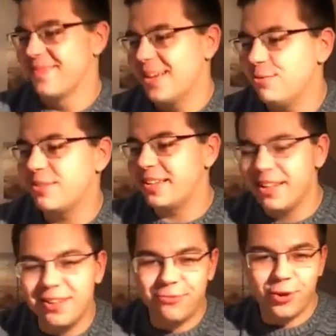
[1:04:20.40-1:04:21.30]
It was,
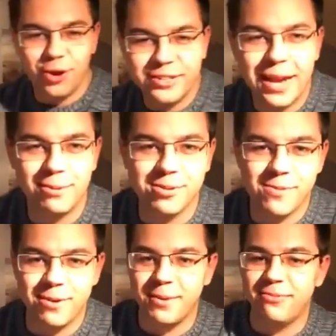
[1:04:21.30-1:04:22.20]
for a long time, it was
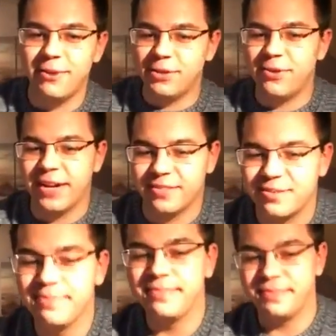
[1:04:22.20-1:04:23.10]
one of my favorite
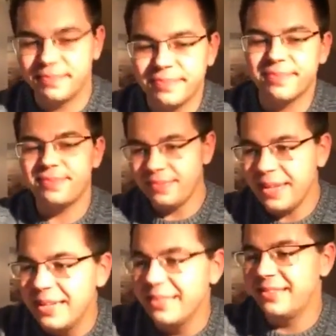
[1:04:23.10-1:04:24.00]
tracks
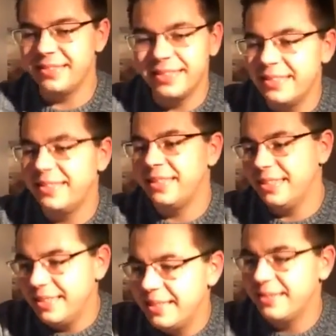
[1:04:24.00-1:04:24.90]
in this city.